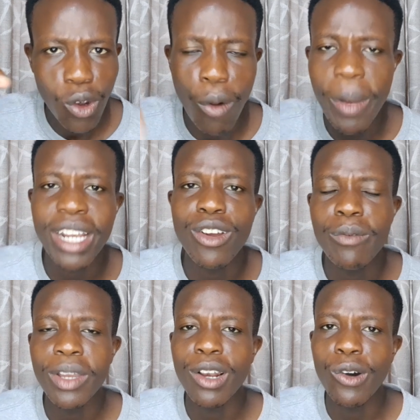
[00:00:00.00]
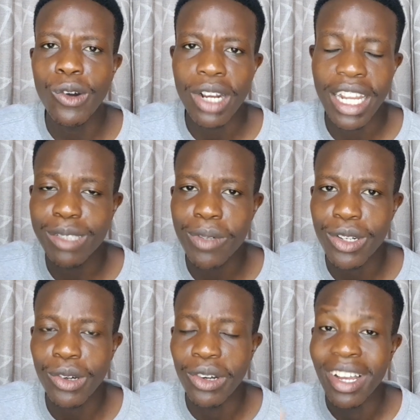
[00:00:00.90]
Comment down below, let me
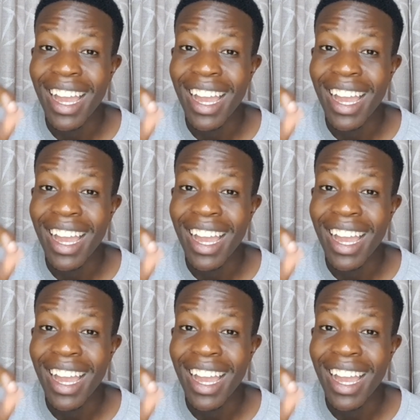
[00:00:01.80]
know.